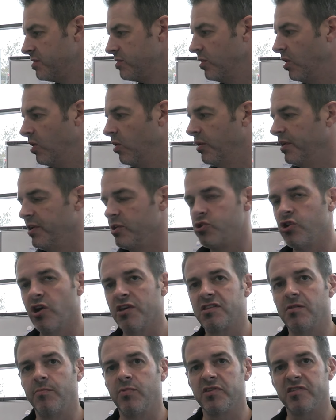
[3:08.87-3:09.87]
So an
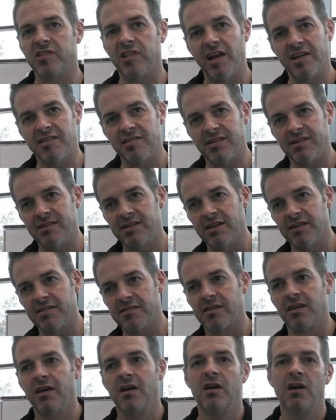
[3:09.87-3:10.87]
adjustable slicing disc,